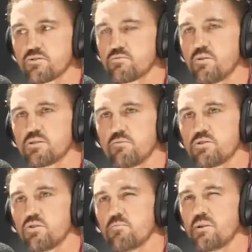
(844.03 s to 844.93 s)
as well, so he
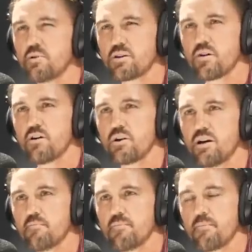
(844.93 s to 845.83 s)
taught me a bit growing
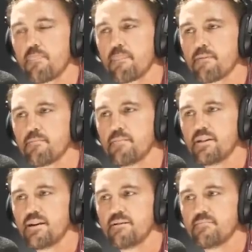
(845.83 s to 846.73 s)
up. But
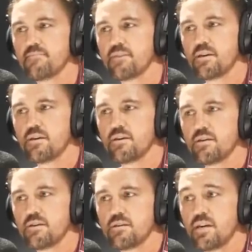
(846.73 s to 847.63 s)
um,
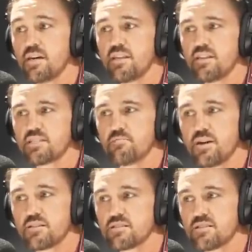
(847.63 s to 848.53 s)
yeah, that, that's
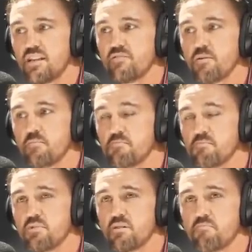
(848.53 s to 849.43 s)
about the extent of my
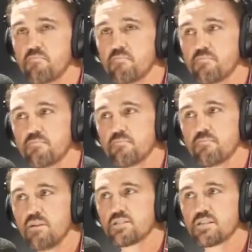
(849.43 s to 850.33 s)
my
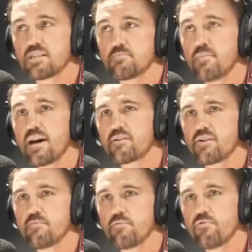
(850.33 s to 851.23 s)
martial arts
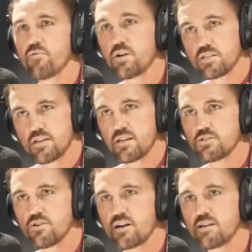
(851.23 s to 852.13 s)
background before I started
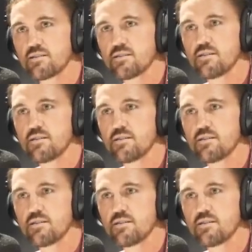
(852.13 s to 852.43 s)
training.